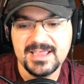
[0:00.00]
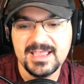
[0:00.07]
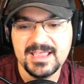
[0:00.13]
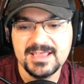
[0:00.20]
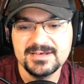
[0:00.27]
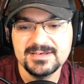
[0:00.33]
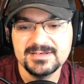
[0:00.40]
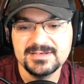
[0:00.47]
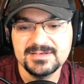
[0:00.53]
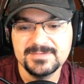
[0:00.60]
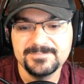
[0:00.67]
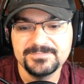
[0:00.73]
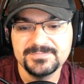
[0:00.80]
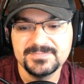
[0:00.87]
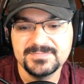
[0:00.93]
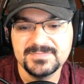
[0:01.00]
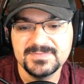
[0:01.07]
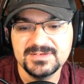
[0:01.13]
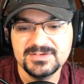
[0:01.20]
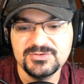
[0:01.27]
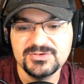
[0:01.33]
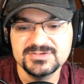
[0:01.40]
and
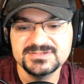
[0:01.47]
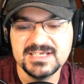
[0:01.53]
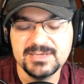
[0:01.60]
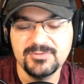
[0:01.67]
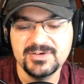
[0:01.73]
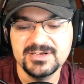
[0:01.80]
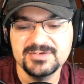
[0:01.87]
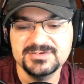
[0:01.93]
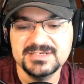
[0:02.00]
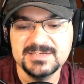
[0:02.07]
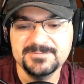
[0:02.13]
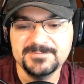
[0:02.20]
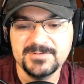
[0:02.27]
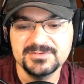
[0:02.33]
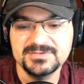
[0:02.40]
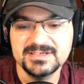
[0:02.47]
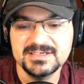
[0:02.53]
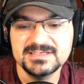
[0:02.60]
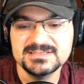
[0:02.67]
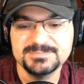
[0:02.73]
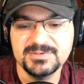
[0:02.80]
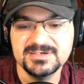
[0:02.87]
you can set what your default
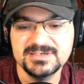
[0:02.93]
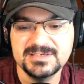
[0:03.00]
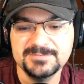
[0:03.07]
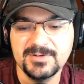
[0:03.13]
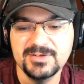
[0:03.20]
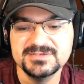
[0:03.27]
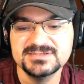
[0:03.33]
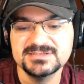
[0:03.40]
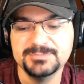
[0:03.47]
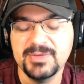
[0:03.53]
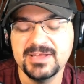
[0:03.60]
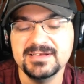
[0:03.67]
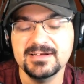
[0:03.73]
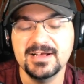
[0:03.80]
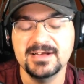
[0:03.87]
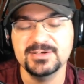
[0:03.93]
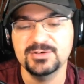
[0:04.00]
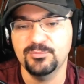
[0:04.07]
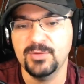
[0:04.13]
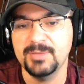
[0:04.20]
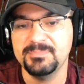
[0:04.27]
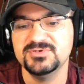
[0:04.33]
is, but your default is depending on
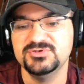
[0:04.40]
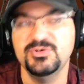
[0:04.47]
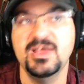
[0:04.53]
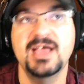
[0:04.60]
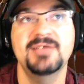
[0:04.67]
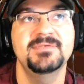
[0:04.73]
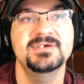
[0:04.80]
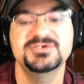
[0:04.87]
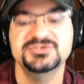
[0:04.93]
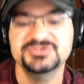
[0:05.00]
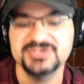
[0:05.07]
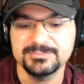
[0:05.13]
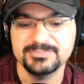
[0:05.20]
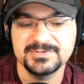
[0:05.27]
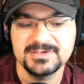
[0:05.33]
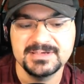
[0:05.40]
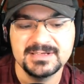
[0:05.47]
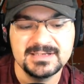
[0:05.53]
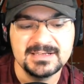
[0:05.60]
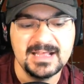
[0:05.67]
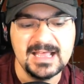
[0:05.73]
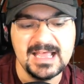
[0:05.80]
your weapons you have on your ship.
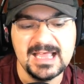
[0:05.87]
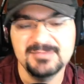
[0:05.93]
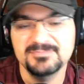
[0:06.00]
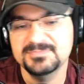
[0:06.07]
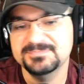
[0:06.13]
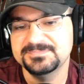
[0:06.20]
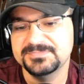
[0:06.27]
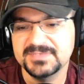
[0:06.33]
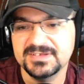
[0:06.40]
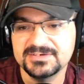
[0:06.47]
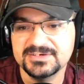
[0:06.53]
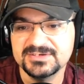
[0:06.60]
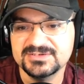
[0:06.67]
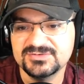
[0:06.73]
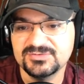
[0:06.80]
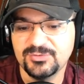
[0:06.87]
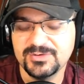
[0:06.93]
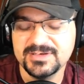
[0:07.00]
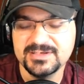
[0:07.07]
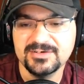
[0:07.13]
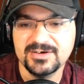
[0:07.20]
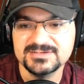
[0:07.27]
I'm a good
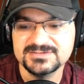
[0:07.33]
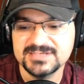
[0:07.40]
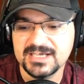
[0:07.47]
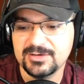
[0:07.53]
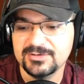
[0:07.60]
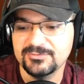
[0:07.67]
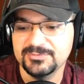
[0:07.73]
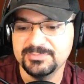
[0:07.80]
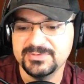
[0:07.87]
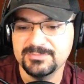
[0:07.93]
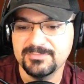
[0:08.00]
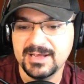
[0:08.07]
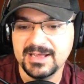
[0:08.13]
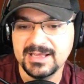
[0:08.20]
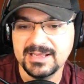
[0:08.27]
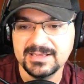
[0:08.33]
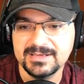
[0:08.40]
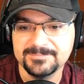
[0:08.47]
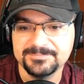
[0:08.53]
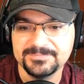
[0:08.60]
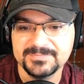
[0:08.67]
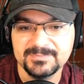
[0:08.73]
20 yards out would be
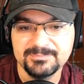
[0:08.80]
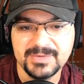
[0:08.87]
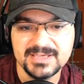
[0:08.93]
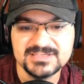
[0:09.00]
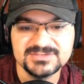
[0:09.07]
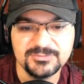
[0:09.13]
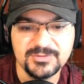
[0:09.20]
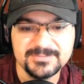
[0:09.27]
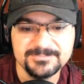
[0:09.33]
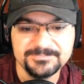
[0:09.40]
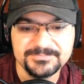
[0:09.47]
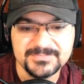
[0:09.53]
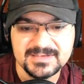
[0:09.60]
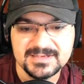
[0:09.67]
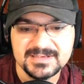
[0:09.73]
my best one.